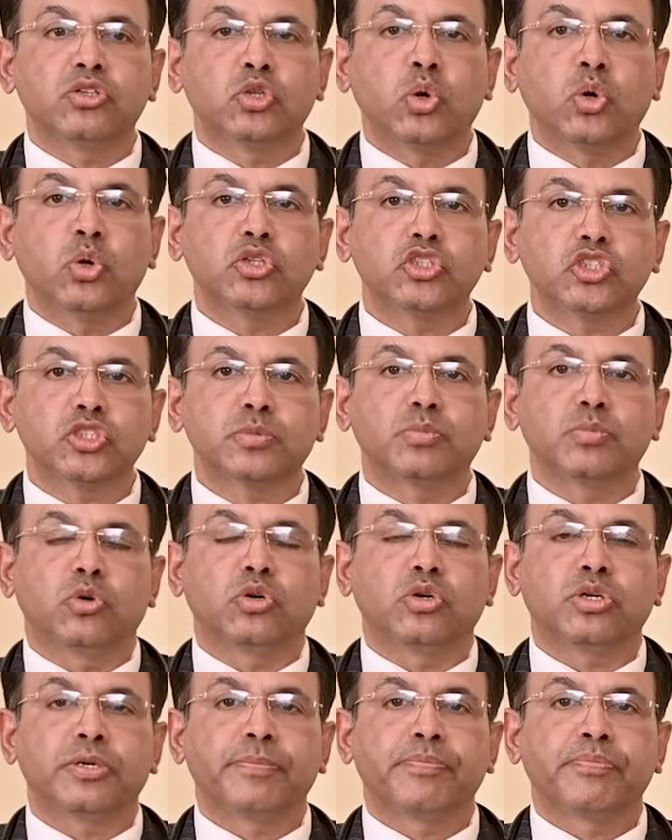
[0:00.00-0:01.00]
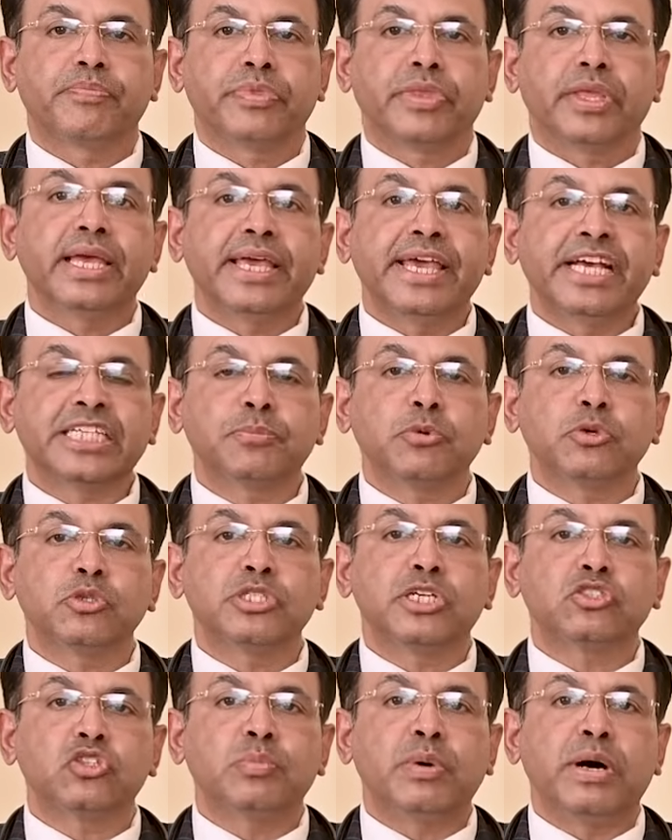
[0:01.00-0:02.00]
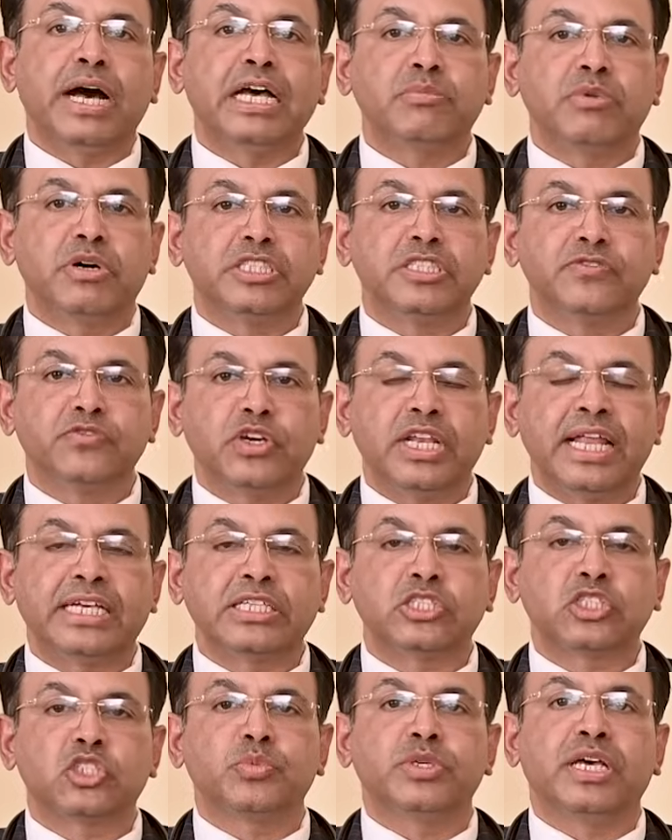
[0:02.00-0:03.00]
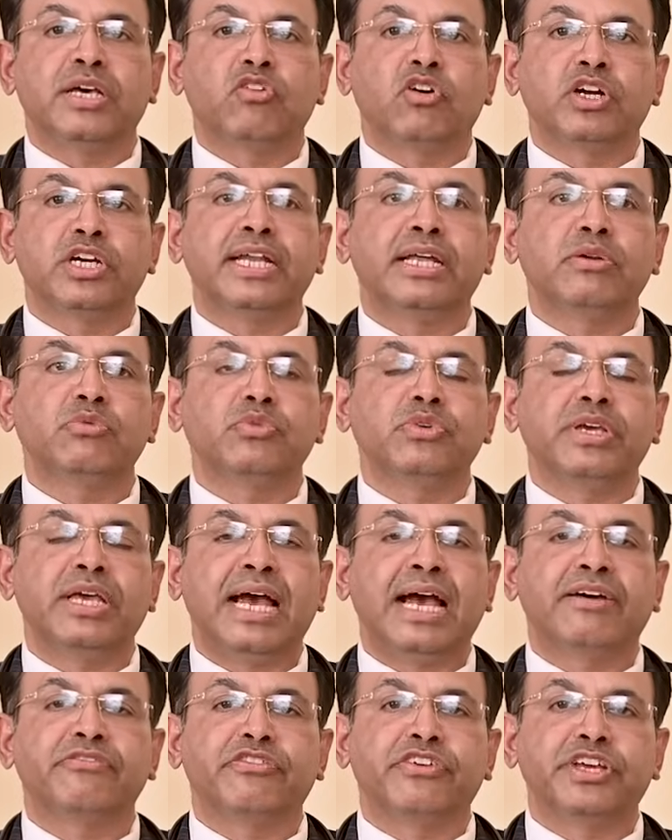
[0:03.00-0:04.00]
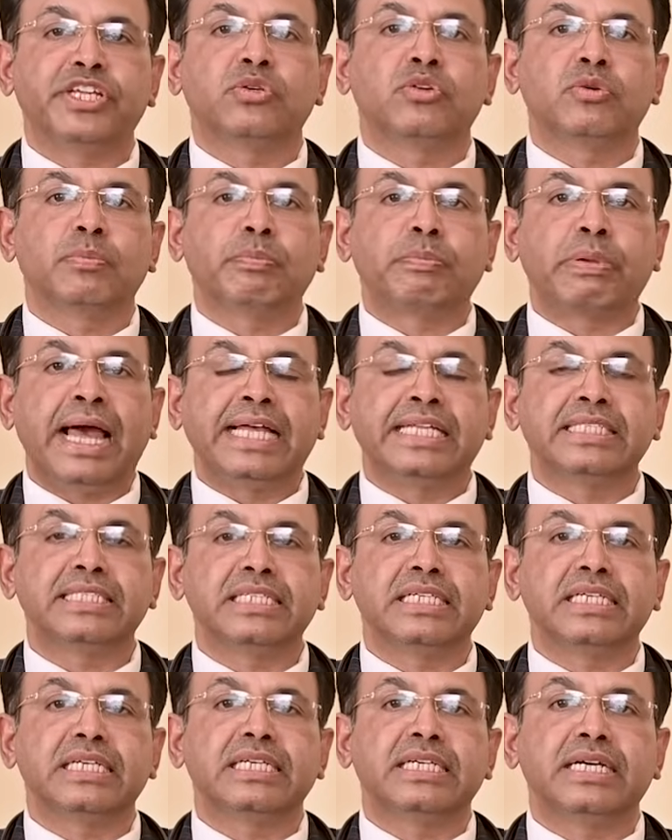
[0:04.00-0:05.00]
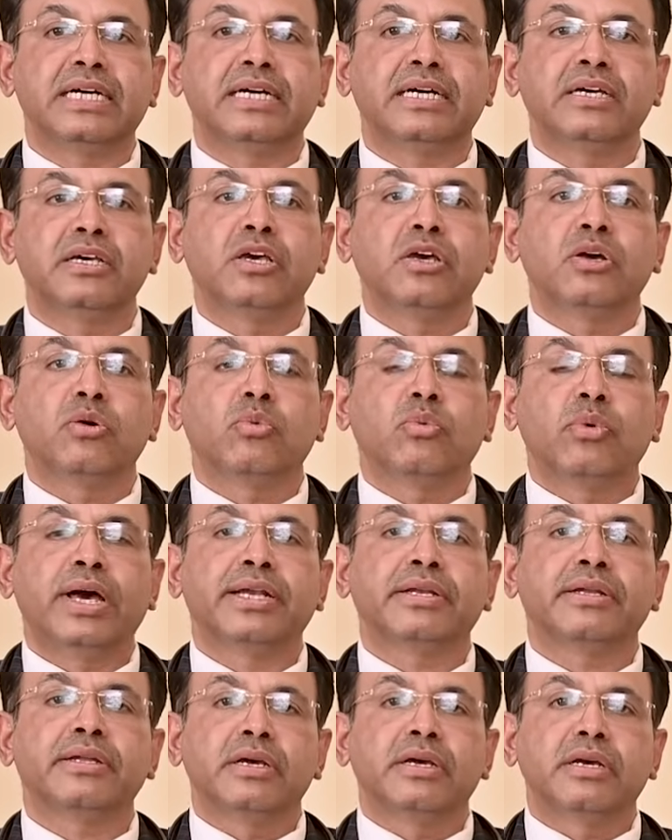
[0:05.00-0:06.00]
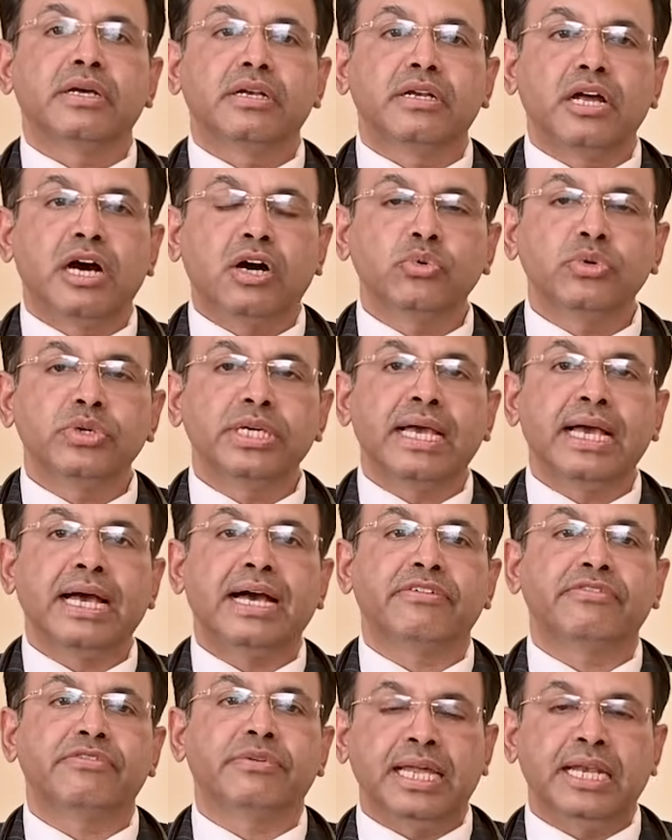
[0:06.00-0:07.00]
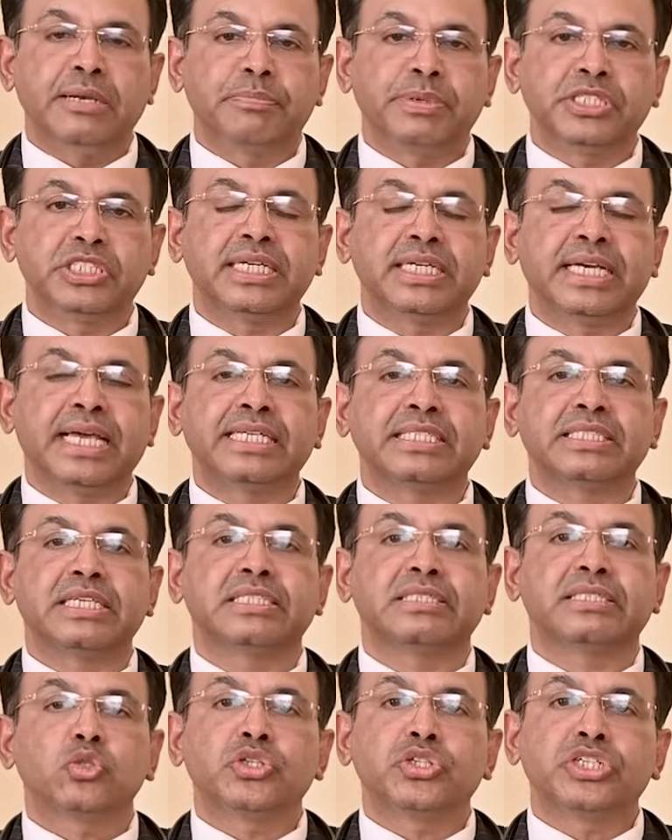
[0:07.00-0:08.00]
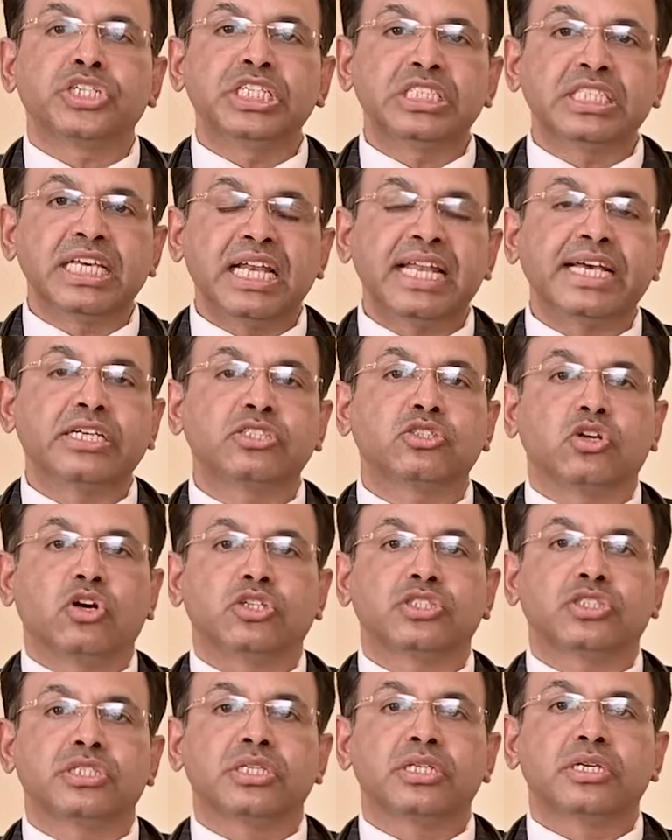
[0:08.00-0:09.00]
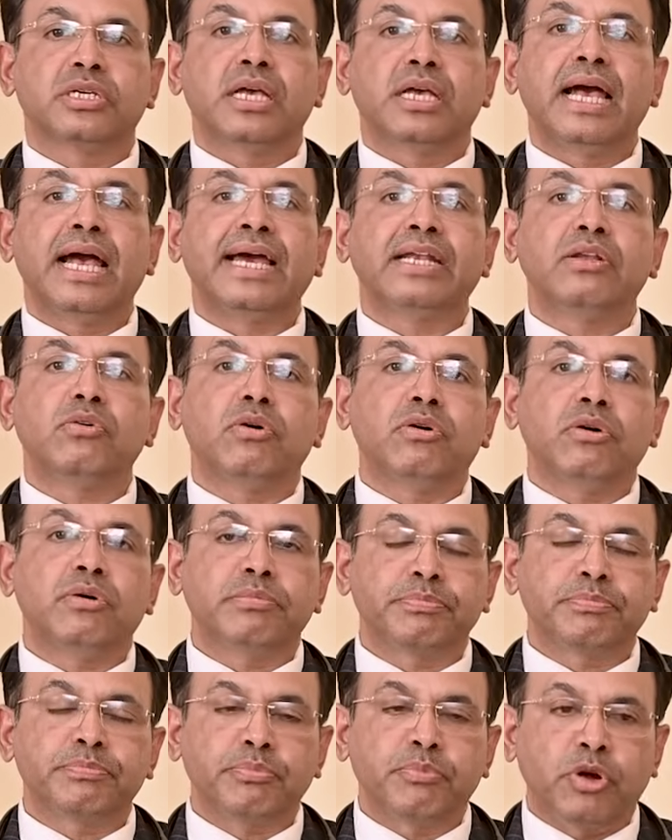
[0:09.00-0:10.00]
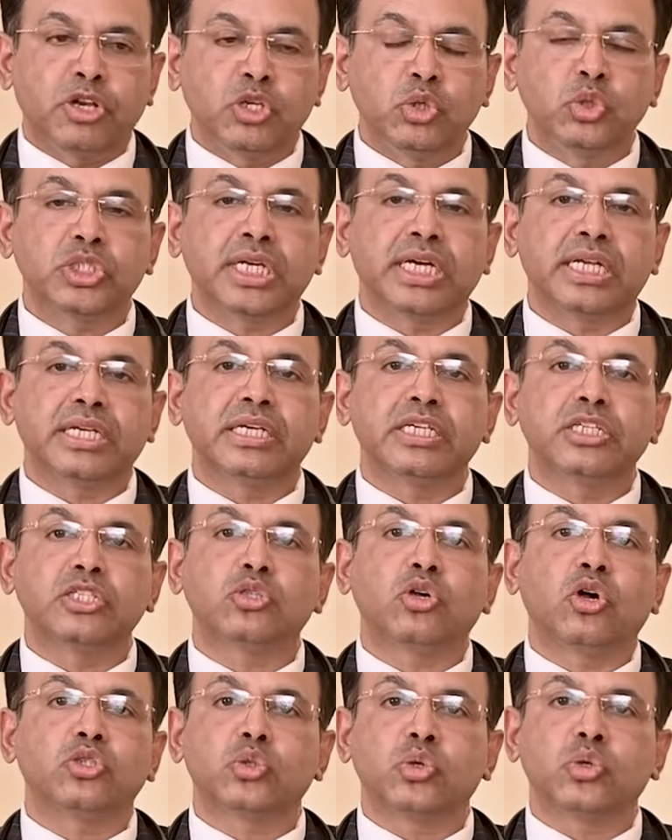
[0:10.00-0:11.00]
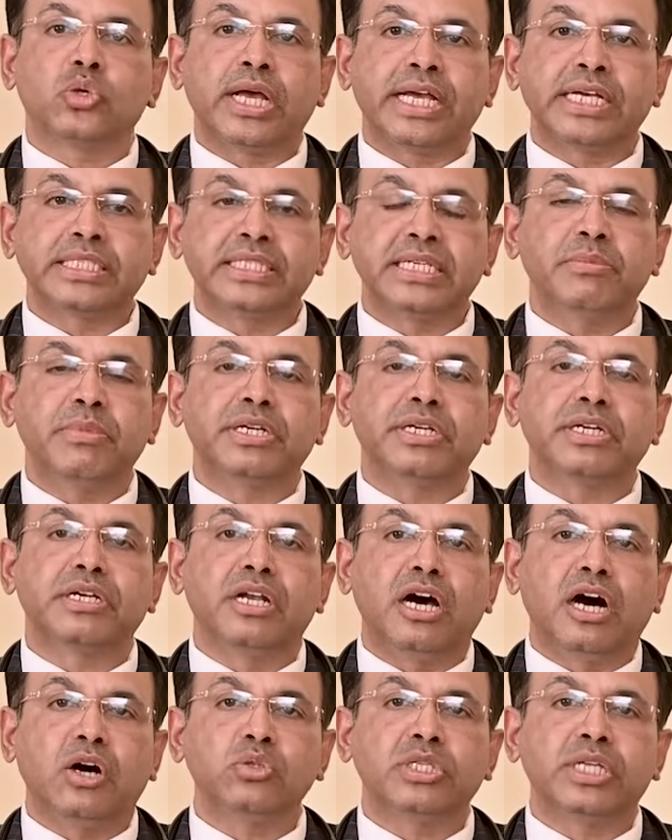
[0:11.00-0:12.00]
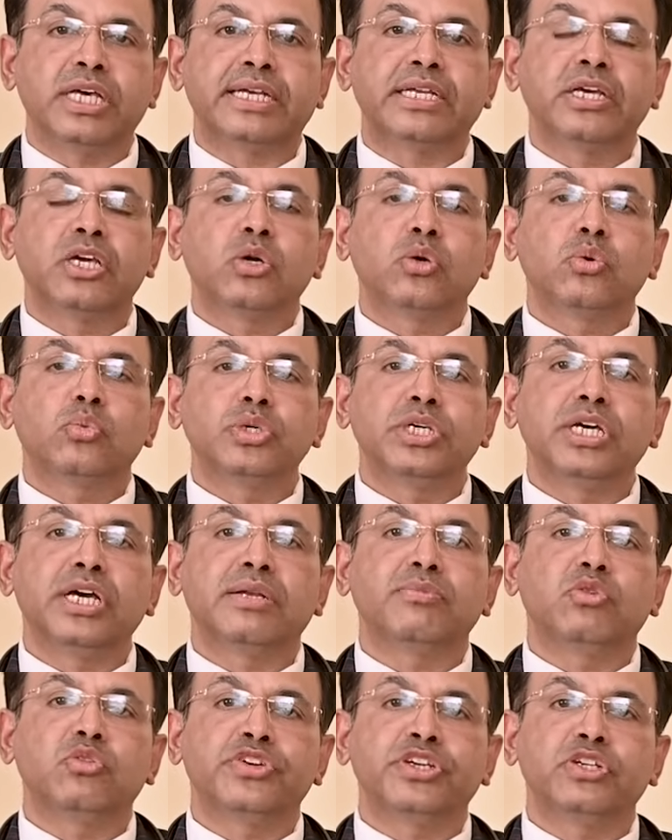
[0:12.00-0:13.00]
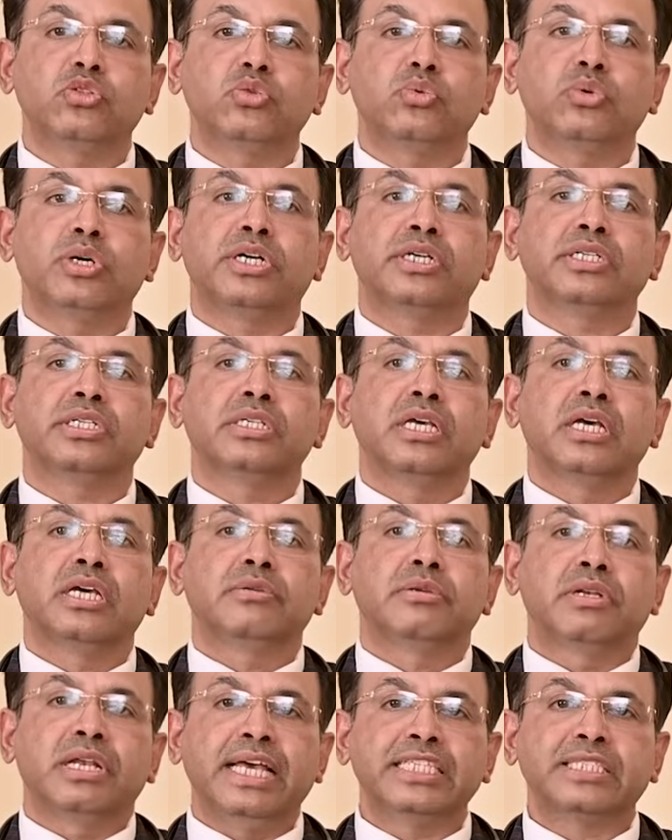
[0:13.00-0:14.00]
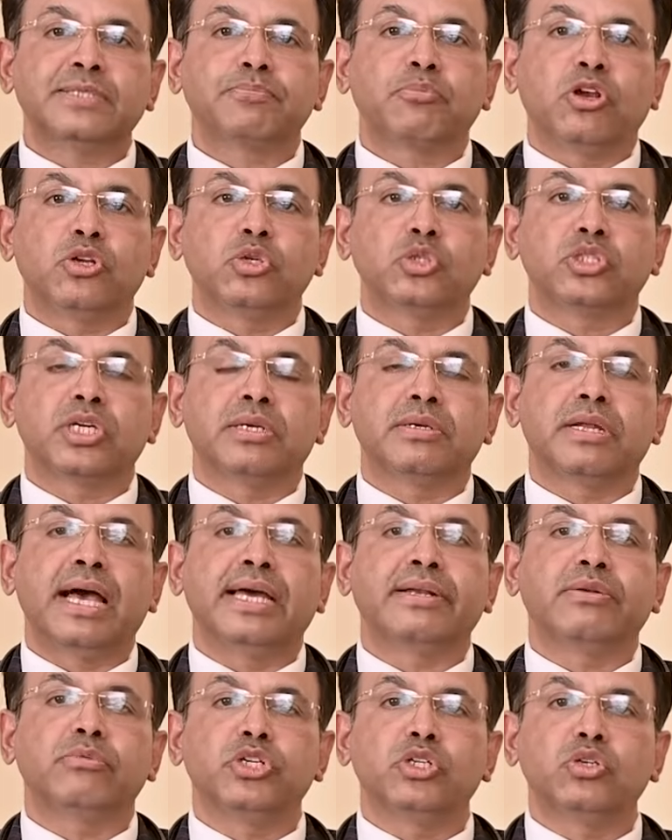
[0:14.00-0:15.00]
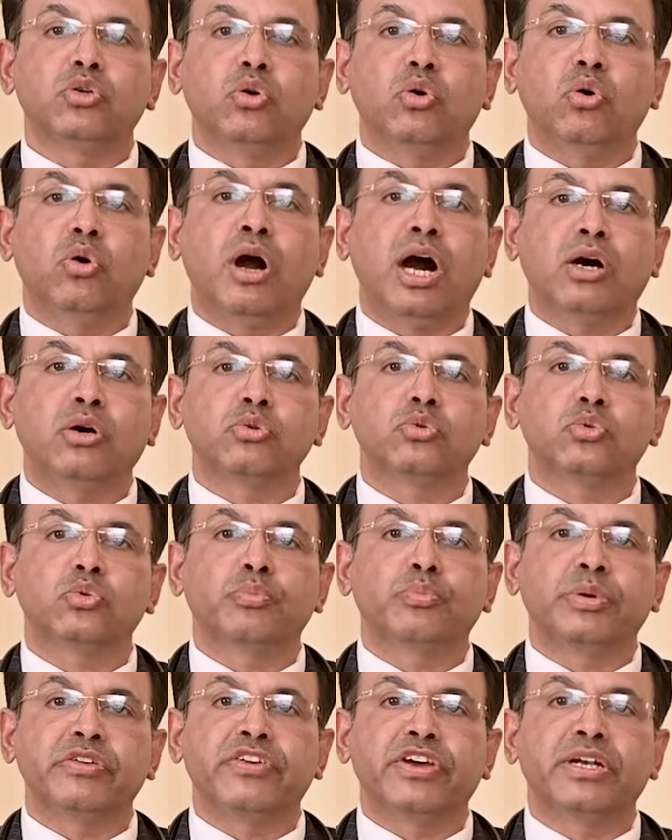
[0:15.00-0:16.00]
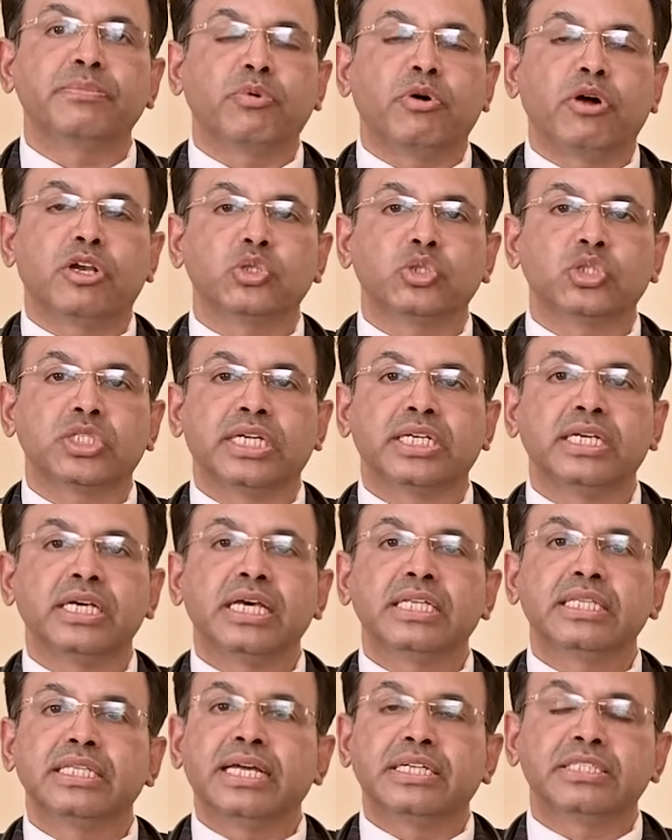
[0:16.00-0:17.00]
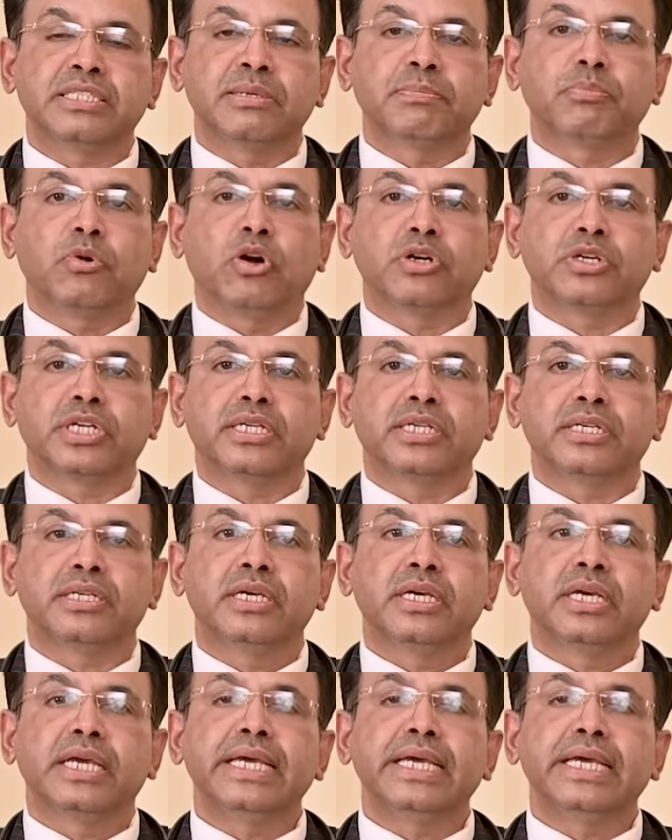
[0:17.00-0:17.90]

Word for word: Don't smoke. Exposure to biomass fuel has to be avoided and we have very good plants in India where now we have LPG gases. So diesel exhaust and pollution is also rising but now that we are moving toward less pollution and we know how to prevent pollution that is important.